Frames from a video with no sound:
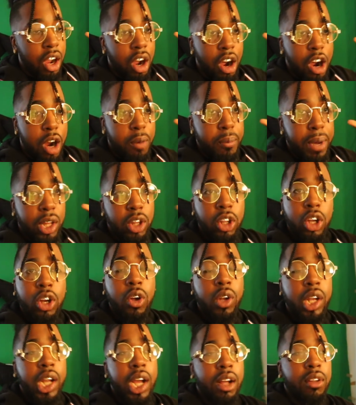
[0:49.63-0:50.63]
are about to
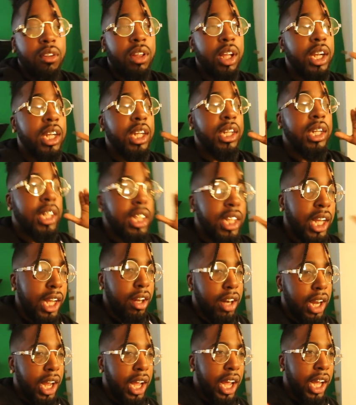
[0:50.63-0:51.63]
go down to this
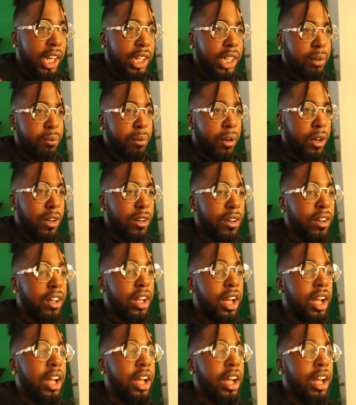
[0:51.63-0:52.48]
sneaker expo,